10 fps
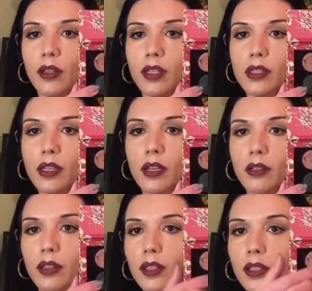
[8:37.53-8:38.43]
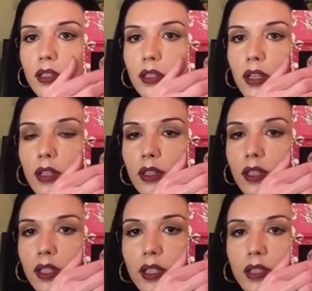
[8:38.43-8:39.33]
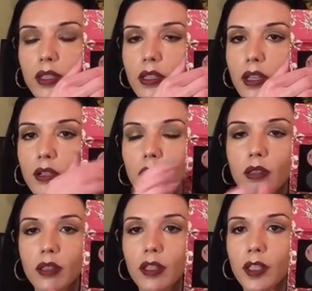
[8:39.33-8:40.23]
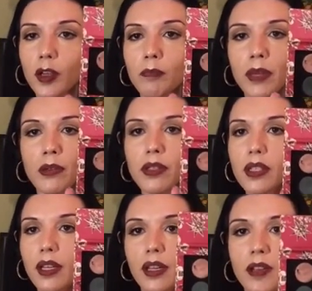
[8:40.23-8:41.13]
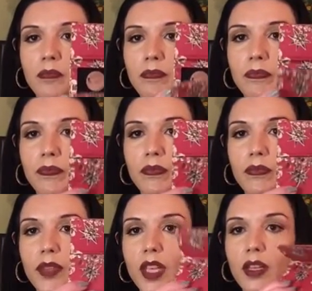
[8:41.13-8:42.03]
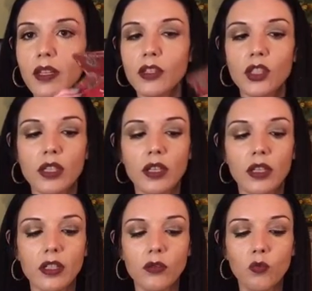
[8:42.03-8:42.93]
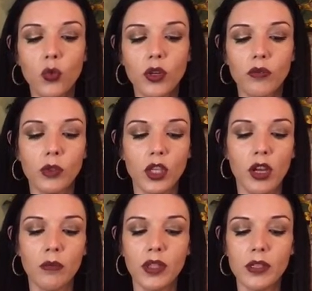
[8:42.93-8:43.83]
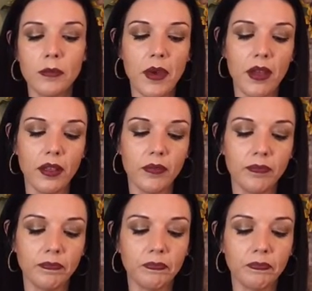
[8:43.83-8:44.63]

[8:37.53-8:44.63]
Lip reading: This color on the lid and this color on the lid are both stunning. She did a wonderful job with this palette.